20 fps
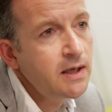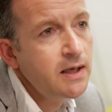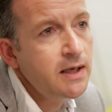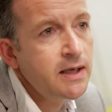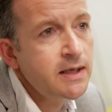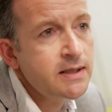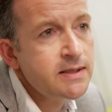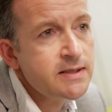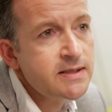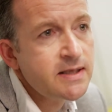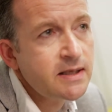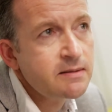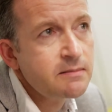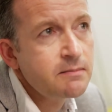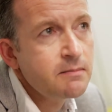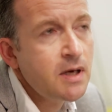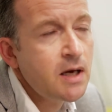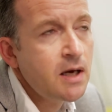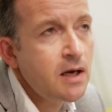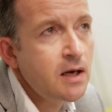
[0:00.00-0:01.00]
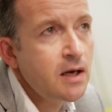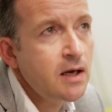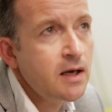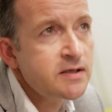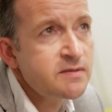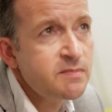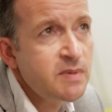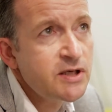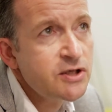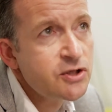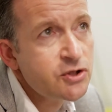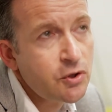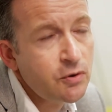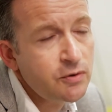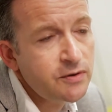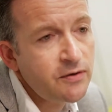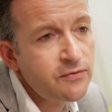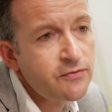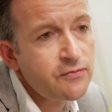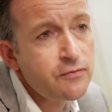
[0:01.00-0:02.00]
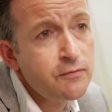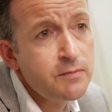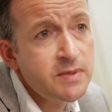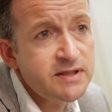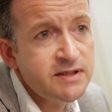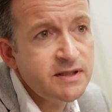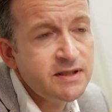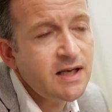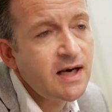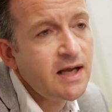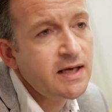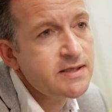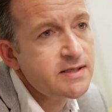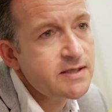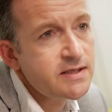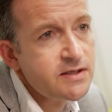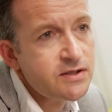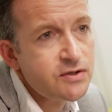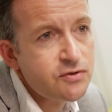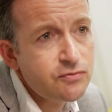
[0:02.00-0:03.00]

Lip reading: and that has been shown through meta-analysis